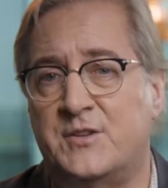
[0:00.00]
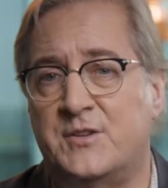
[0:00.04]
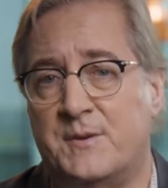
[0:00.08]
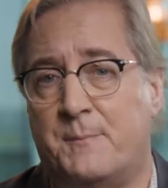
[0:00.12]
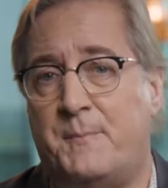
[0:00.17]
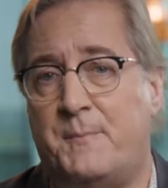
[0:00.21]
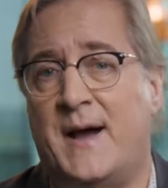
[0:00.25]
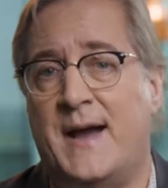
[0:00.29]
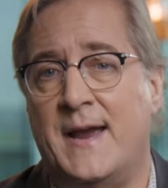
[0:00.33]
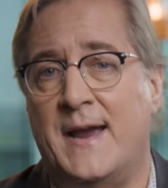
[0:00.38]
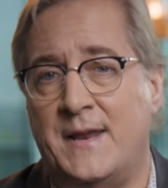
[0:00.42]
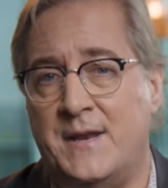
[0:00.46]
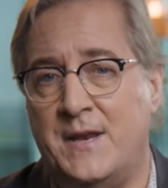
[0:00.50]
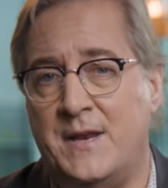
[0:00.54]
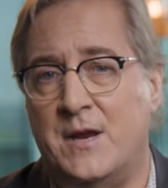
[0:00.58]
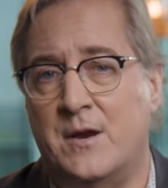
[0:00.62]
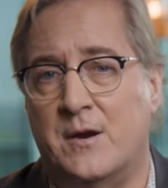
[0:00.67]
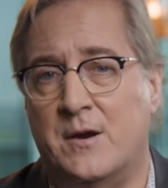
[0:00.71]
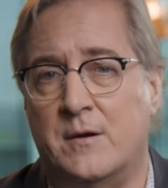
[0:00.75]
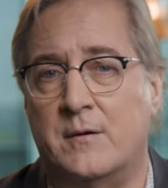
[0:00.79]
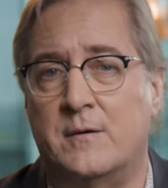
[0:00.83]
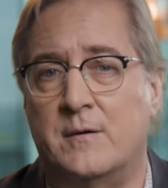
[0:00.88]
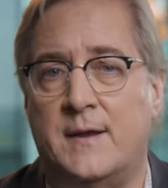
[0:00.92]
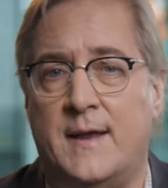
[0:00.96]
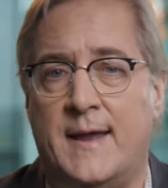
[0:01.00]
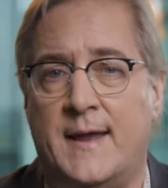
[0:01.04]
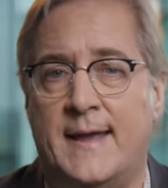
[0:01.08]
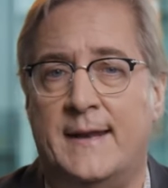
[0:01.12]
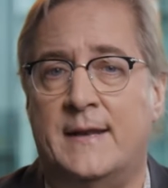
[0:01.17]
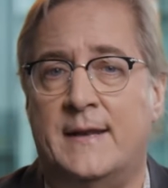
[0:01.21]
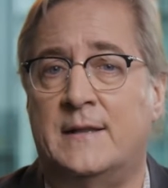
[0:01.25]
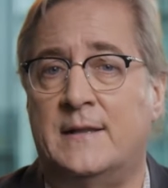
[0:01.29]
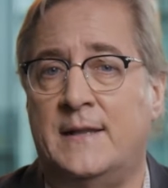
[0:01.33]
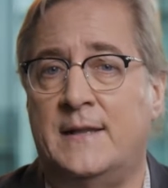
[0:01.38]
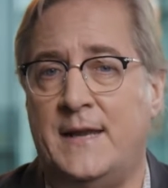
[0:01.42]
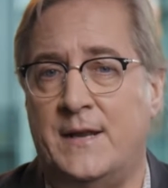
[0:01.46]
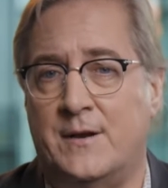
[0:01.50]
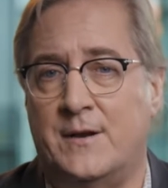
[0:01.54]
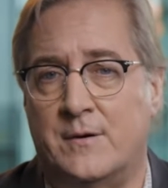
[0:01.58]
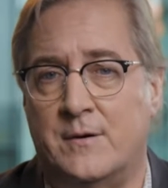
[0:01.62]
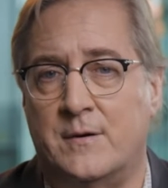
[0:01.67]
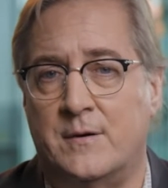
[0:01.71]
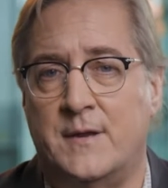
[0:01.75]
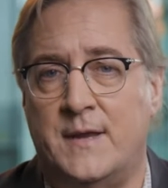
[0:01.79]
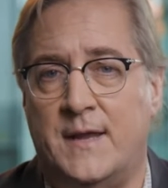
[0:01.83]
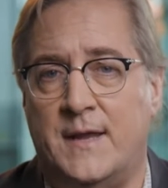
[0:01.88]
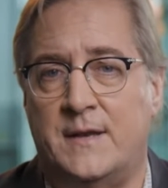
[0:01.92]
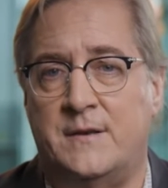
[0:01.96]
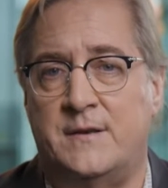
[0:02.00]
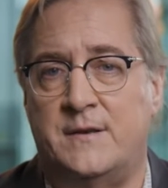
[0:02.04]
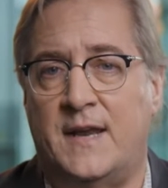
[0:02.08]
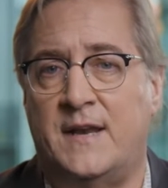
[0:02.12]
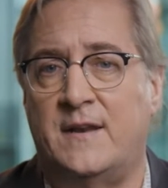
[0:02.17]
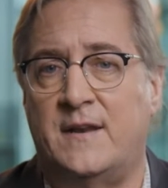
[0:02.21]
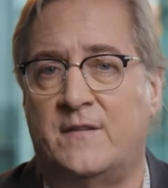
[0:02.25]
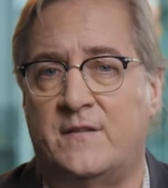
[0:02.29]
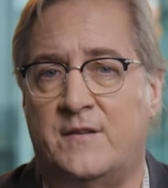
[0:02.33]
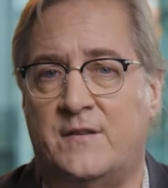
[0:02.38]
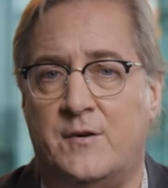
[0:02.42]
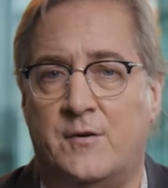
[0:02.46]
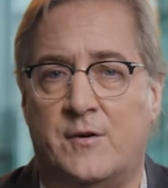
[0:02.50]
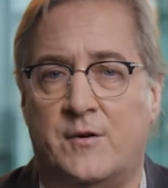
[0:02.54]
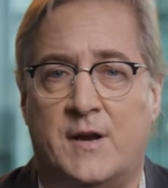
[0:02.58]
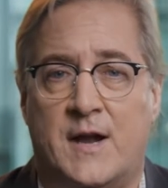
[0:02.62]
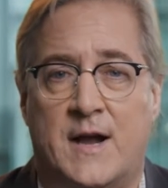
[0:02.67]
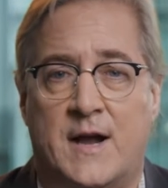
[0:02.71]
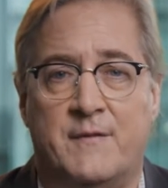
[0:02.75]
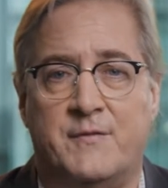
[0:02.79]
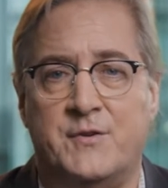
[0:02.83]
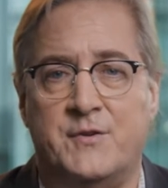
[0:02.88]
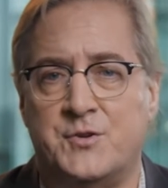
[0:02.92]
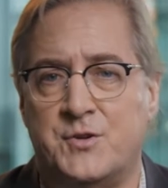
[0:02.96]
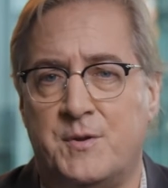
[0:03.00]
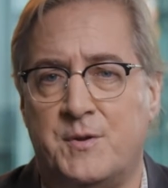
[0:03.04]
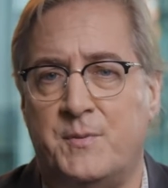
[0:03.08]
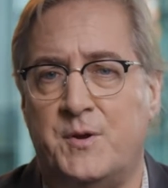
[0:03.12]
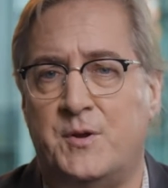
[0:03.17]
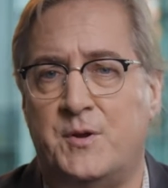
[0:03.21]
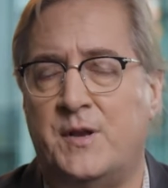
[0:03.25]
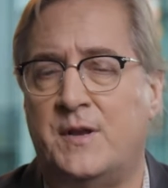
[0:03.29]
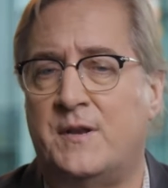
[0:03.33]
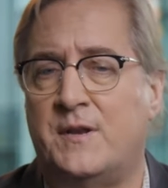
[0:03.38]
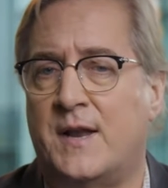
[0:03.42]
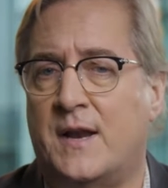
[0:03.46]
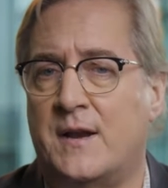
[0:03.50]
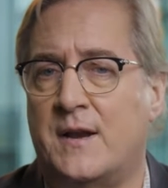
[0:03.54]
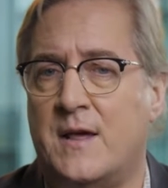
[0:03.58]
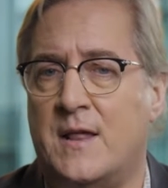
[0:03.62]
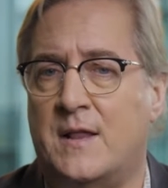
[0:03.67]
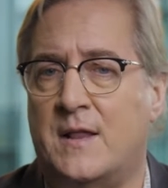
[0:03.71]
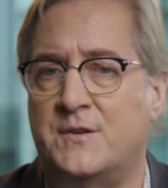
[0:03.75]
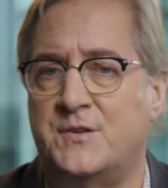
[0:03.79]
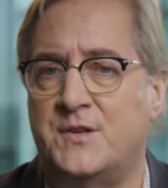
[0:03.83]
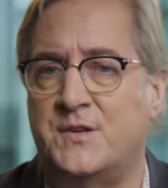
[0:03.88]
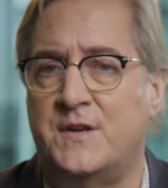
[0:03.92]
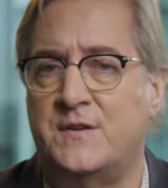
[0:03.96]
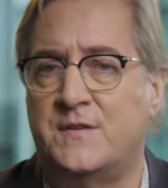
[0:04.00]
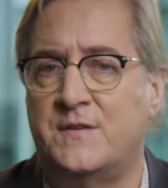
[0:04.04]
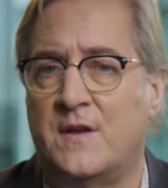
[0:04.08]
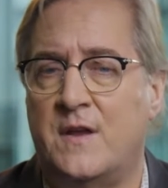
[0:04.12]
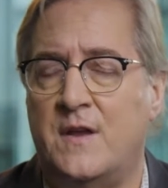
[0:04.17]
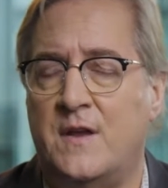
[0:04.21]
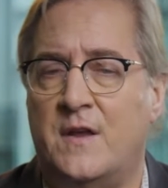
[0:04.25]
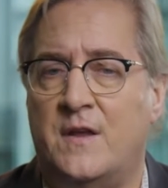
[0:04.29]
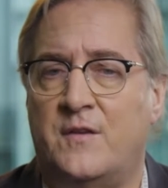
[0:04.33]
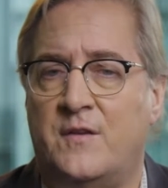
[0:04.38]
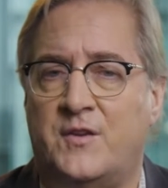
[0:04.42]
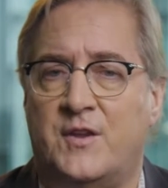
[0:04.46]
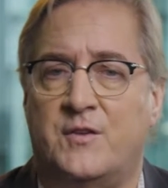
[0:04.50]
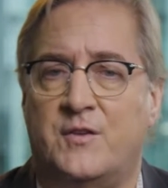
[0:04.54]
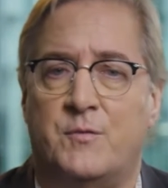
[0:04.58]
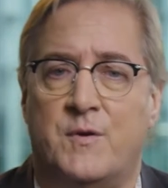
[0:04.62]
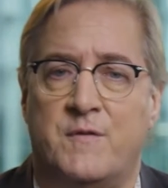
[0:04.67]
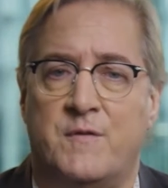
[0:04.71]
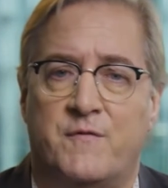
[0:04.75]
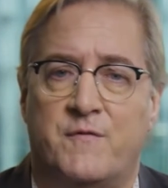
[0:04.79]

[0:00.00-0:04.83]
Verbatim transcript: is a pioneer and a leader in data center confidence computing technologies since we